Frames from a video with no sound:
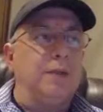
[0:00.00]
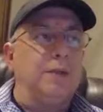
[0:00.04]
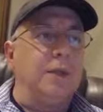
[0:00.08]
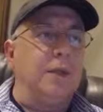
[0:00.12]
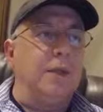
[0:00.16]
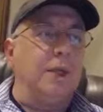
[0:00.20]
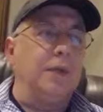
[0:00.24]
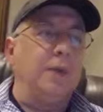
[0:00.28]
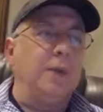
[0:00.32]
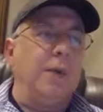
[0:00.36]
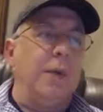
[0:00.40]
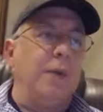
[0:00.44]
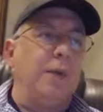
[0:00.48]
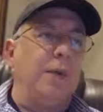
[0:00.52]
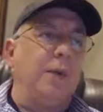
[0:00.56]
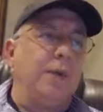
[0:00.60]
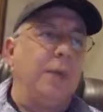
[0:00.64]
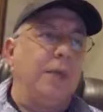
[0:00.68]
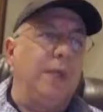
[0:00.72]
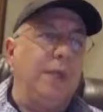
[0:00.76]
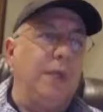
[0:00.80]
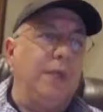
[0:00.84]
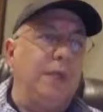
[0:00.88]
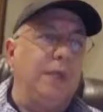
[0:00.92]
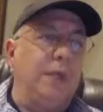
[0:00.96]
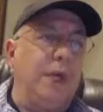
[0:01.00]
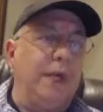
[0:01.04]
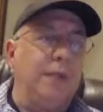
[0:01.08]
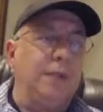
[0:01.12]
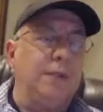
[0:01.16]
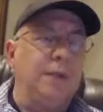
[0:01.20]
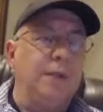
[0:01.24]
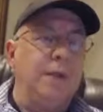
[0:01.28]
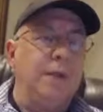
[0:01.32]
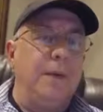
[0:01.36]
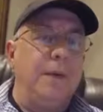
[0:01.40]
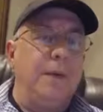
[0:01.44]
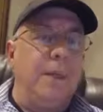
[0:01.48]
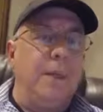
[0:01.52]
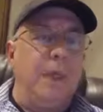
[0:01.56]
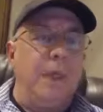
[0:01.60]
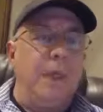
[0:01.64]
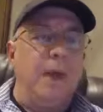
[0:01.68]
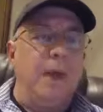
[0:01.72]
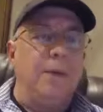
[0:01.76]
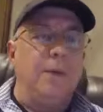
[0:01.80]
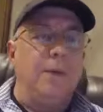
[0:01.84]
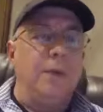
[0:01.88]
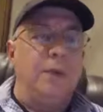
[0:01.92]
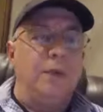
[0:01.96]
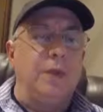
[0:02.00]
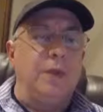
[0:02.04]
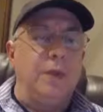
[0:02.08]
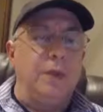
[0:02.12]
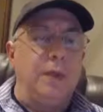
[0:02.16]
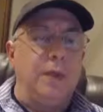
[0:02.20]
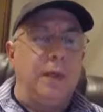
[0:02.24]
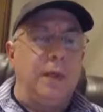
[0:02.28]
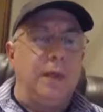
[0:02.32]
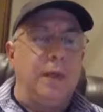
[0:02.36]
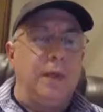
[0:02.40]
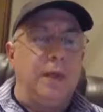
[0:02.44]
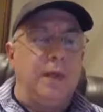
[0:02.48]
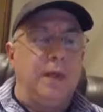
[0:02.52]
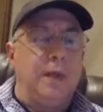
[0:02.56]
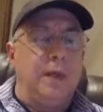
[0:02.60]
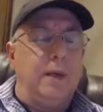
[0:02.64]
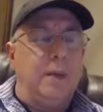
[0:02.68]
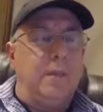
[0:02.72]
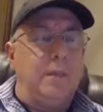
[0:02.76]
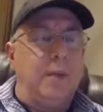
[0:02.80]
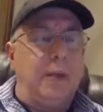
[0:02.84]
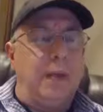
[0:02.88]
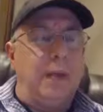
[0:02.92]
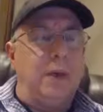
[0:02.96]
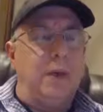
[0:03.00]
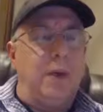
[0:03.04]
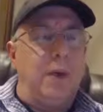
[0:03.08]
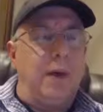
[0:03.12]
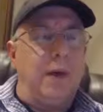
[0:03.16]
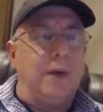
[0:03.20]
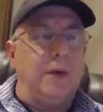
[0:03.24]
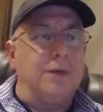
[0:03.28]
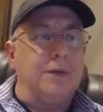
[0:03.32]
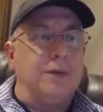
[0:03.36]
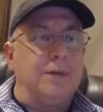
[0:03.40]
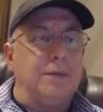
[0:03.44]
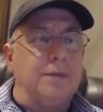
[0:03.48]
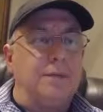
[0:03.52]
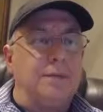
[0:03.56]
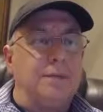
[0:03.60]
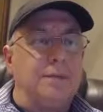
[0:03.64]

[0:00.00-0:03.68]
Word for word: So that's why we're doing e-checks and we're doing uh, bank wires.